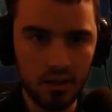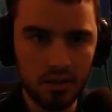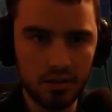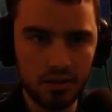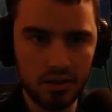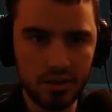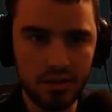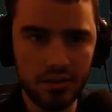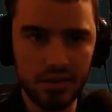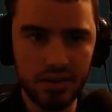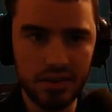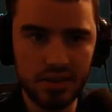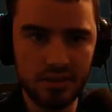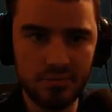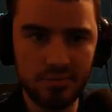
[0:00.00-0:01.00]
Let's go and get
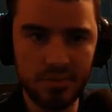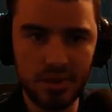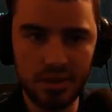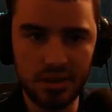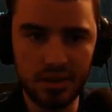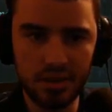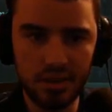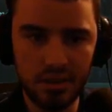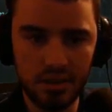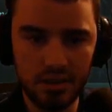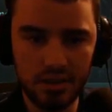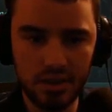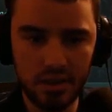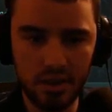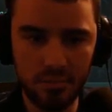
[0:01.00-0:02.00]
some, uh,
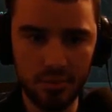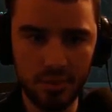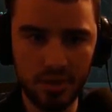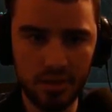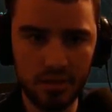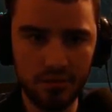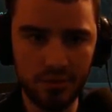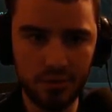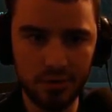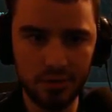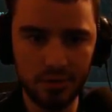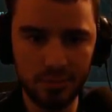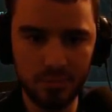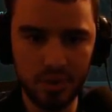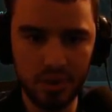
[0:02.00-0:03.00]
get our Morello, full
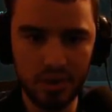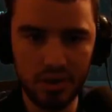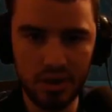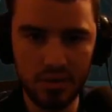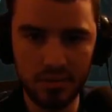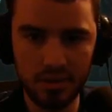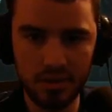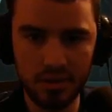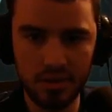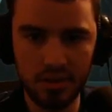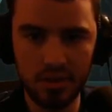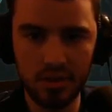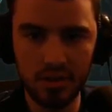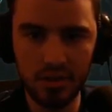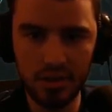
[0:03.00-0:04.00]
of Morellonomicon
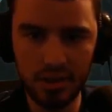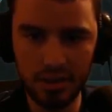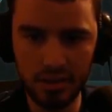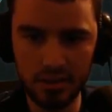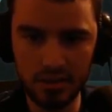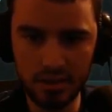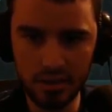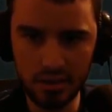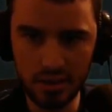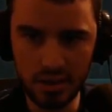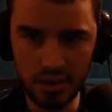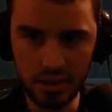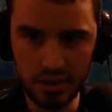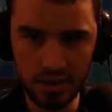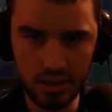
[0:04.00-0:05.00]
and
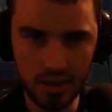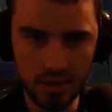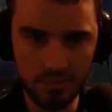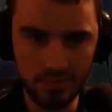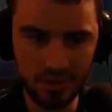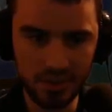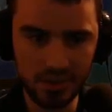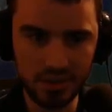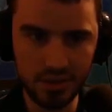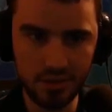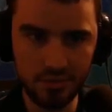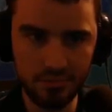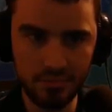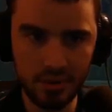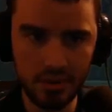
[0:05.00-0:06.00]
a Amplifying
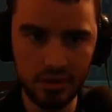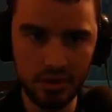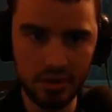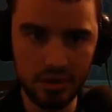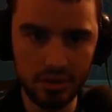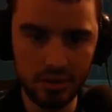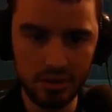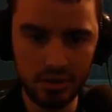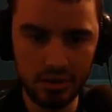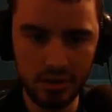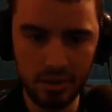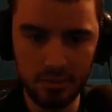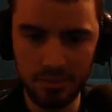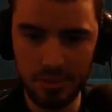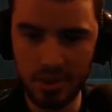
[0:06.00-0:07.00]
Tome. A
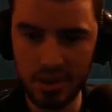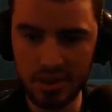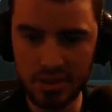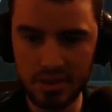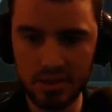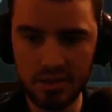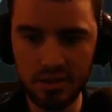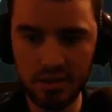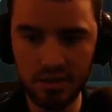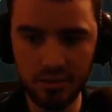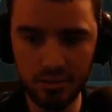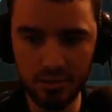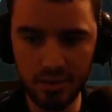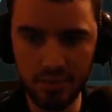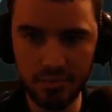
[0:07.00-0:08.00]
couple pots.
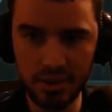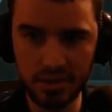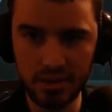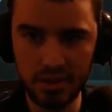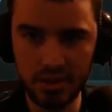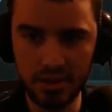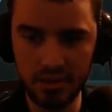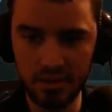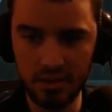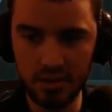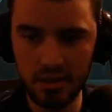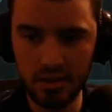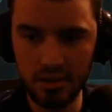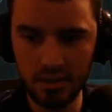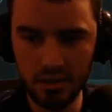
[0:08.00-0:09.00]
We'll run back to lane.
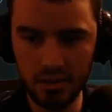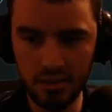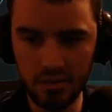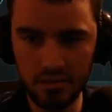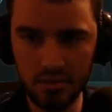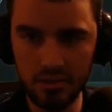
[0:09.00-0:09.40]
Uh-oh.